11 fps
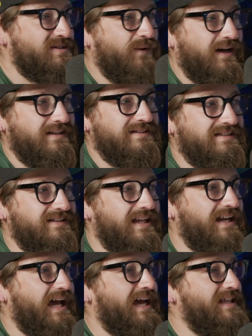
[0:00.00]
ones, and they
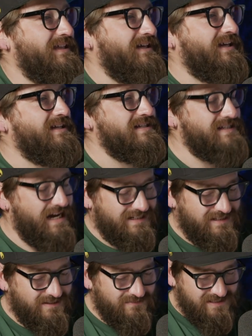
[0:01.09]
had the conductor
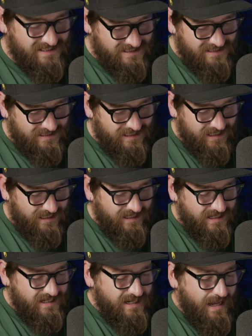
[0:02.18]
that would sit there
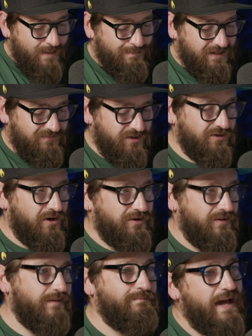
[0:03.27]
but if you got
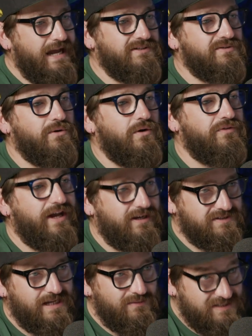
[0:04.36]
on the back door, like
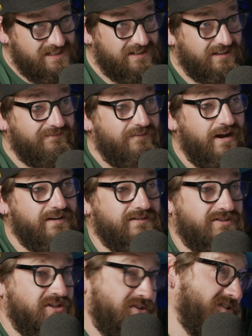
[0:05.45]
because they would sit at the front, yeah.
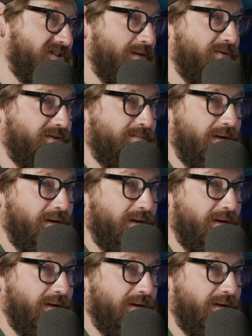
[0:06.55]
so you could jump on, or the, the